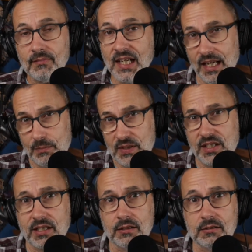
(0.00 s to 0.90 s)
and
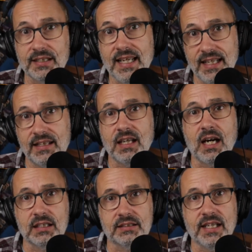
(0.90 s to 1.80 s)
particularly in the
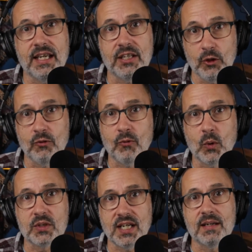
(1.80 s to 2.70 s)
holiday
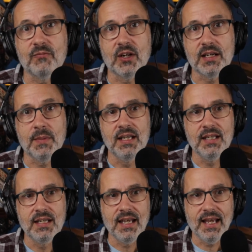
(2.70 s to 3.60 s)
Q4 timeframe,
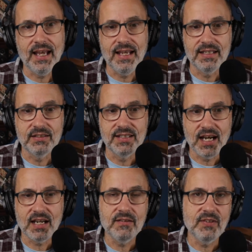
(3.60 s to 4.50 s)
and
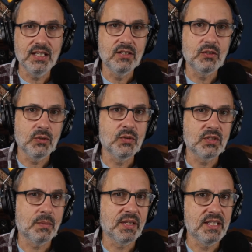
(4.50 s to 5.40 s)
dive into
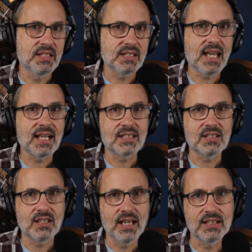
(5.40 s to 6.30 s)
some of these stats
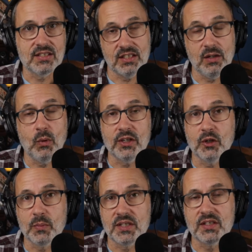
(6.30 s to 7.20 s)
and see what your
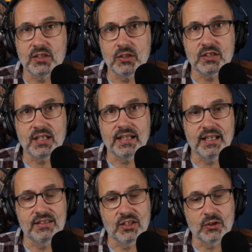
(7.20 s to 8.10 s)
business looks like.
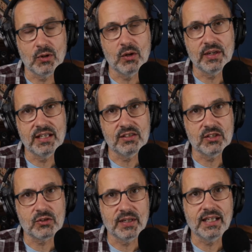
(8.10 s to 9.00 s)
Is it growing? Is it
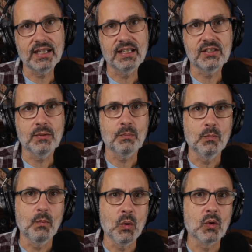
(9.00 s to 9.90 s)
shrinking? Is it
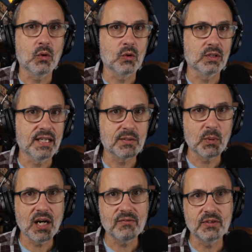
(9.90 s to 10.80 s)
more or less
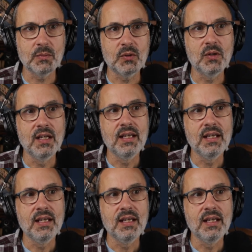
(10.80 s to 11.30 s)
profitable?